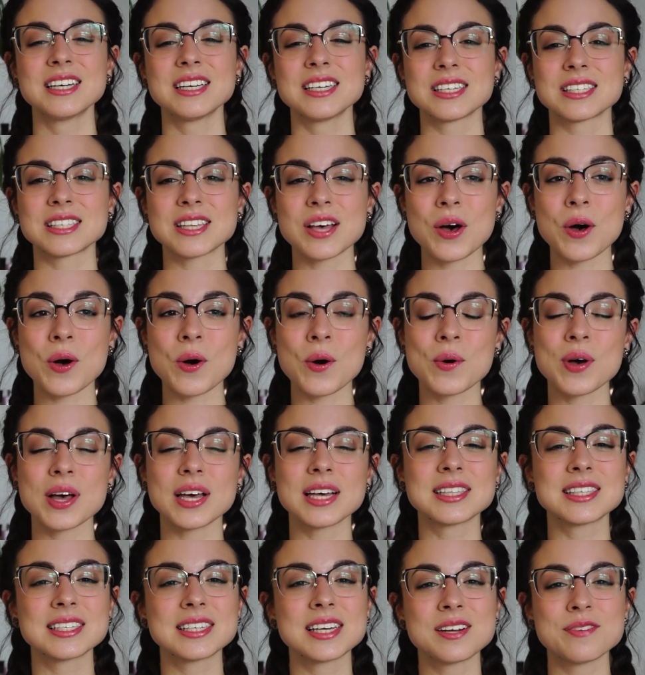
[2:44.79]
So
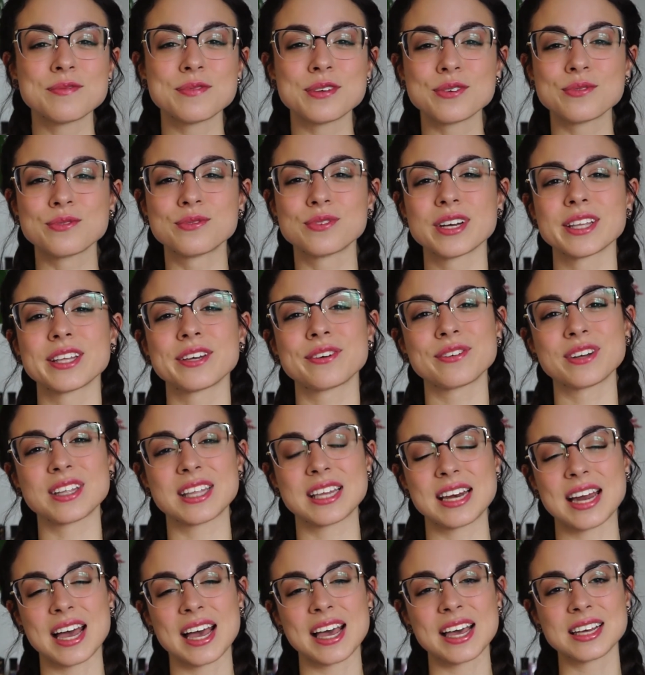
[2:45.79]
it's gonna be really,
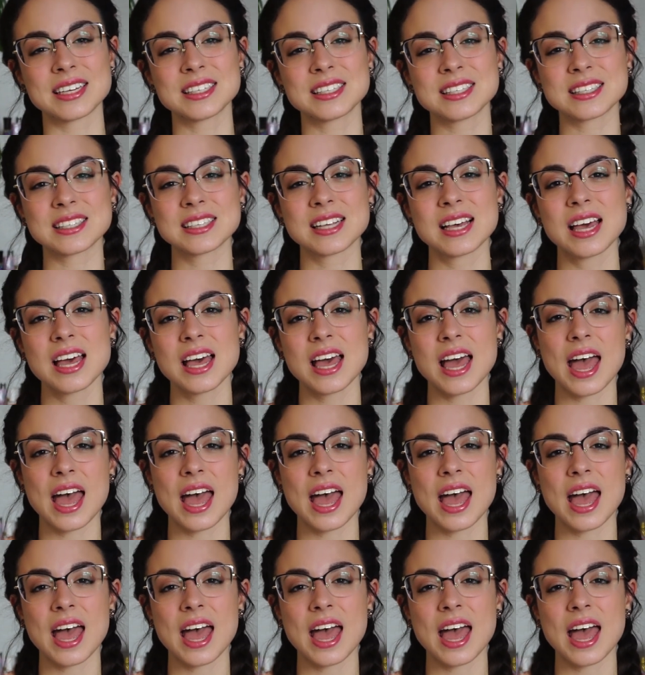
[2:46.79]
really nice.